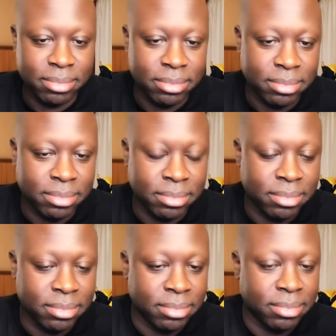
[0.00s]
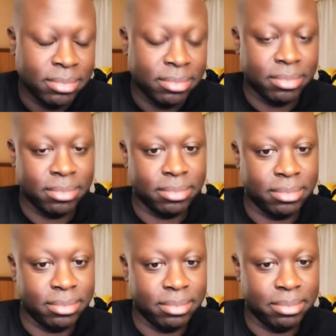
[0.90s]

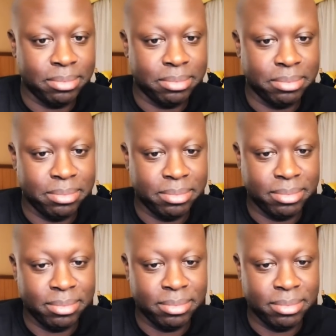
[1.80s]
(not speaking)